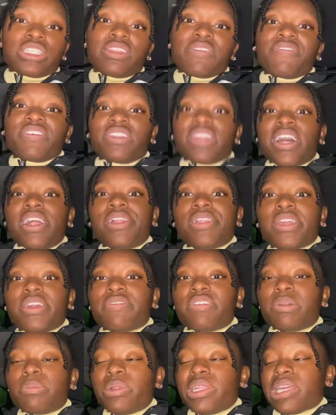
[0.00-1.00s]
the finale
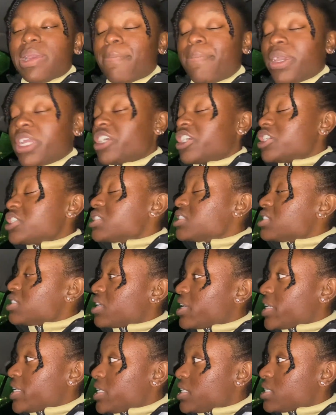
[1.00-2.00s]
of Emily in Paris
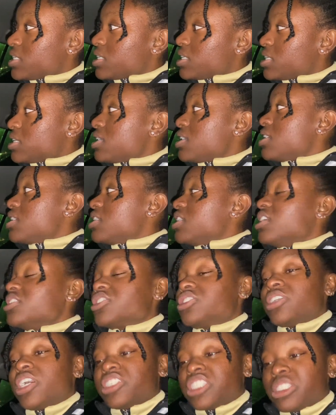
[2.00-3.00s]
tonight.
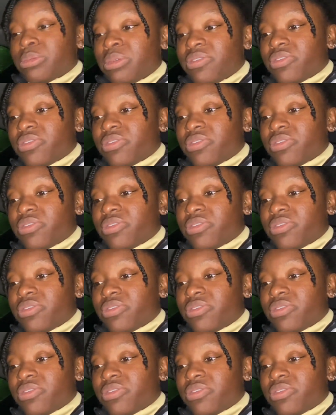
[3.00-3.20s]
So that should be